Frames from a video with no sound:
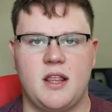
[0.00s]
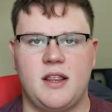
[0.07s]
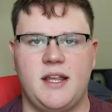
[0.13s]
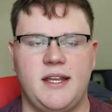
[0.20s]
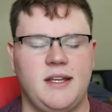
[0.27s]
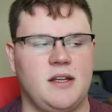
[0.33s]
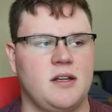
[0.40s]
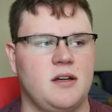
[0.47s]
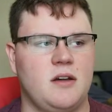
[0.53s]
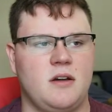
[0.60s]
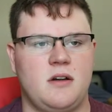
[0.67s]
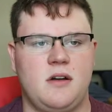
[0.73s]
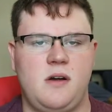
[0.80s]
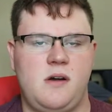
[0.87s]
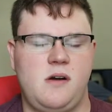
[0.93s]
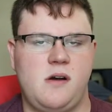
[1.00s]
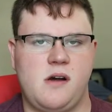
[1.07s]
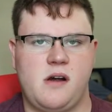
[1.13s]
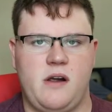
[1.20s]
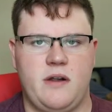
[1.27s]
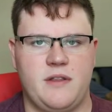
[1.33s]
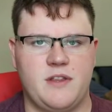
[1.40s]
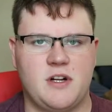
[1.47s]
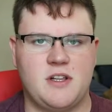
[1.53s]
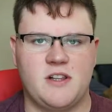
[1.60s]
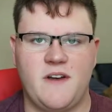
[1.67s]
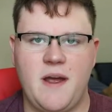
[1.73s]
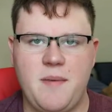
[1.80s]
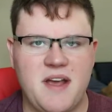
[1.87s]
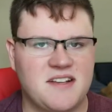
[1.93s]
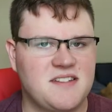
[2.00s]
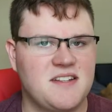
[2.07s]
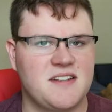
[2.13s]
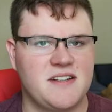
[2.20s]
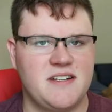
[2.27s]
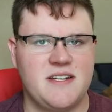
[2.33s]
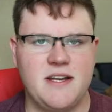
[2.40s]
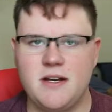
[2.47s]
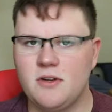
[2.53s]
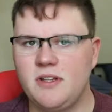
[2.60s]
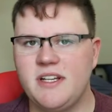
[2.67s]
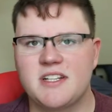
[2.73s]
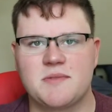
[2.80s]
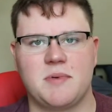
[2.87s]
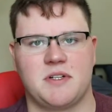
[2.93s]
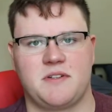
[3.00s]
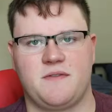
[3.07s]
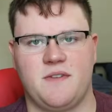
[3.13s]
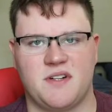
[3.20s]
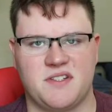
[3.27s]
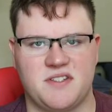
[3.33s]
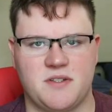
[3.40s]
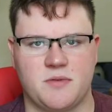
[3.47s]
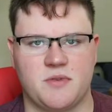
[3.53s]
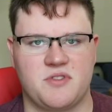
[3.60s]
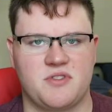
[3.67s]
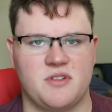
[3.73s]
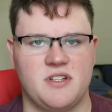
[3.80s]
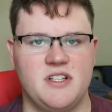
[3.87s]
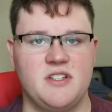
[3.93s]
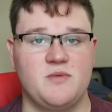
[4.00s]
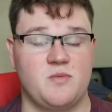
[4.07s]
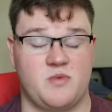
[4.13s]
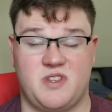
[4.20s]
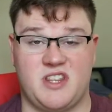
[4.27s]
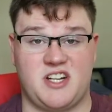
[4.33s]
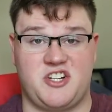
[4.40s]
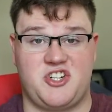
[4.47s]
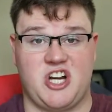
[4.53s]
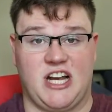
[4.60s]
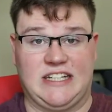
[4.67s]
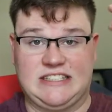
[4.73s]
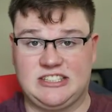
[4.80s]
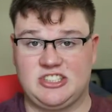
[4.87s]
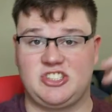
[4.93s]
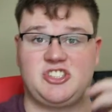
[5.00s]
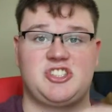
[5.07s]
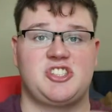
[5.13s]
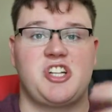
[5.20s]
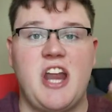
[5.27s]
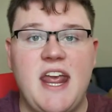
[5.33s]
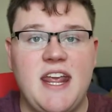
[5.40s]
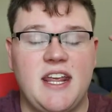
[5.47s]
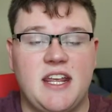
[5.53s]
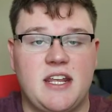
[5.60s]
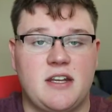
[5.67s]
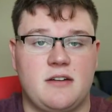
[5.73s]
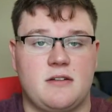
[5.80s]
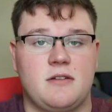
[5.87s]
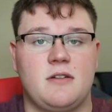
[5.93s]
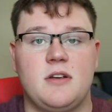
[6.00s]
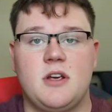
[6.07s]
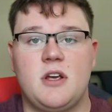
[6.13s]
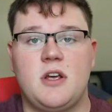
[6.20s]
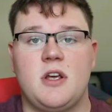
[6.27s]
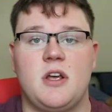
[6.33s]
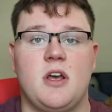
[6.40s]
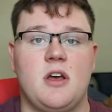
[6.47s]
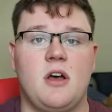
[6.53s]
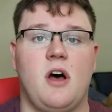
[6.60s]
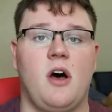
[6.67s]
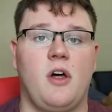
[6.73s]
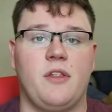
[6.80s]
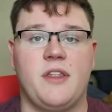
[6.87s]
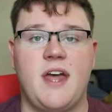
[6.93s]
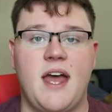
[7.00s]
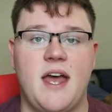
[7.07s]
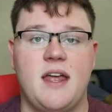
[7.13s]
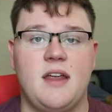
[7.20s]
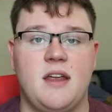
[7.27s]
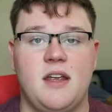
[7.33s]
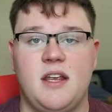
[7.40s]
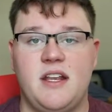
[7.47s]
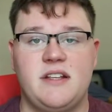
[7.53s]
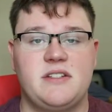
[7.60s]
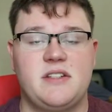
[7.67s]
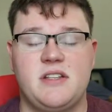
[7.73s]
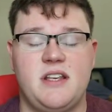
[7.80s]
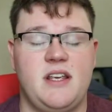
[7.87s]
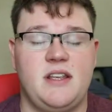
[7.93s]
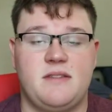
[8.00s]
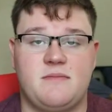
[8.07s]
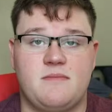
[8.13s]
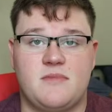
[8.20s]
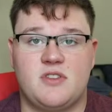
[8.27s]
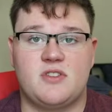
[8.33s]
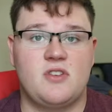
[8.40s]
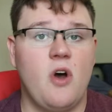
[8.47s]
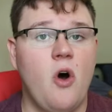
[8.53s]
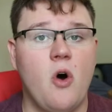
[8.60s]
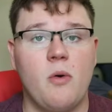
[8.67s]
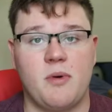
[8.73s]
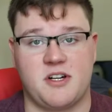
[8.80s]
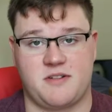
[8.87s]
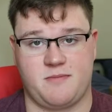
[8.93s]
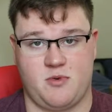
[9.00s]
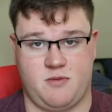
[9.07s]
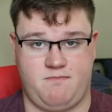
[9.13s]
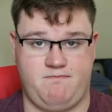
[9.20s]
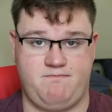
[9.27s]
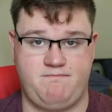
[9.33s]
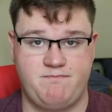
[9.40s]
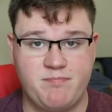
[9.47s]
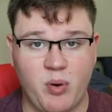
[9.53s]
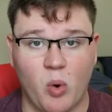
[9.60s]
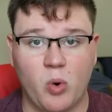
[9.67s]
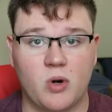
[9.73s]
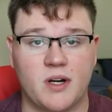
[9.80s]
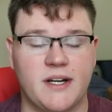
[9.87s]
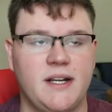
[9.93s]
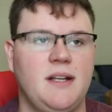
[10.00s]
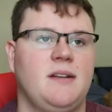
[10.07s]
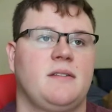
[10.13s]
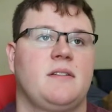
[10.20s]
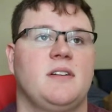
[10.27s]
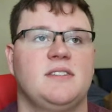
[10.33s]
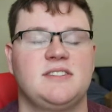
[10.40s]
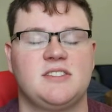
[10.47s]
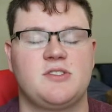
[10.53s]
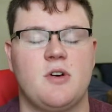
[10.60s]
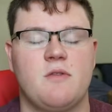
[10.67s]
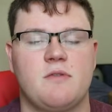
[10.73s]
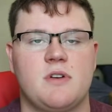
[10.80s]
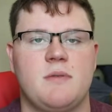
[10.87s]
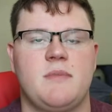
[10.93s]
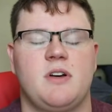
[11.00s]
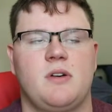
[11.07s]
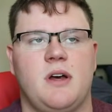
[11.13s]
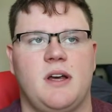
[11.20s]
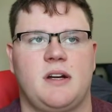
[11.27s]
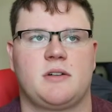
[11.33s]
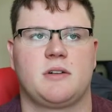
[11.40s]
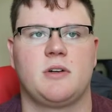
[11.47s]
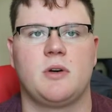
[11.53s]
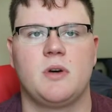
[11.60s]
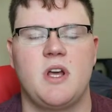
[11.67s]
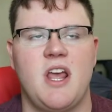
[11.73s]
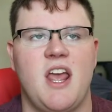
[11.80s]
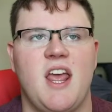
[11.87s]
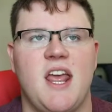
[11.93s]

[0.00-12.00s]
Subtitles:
Like, the climax isn't nearly as much fun as the original is, with the giant snake and all that. It's so much more boring, because it's over in about, I don't know,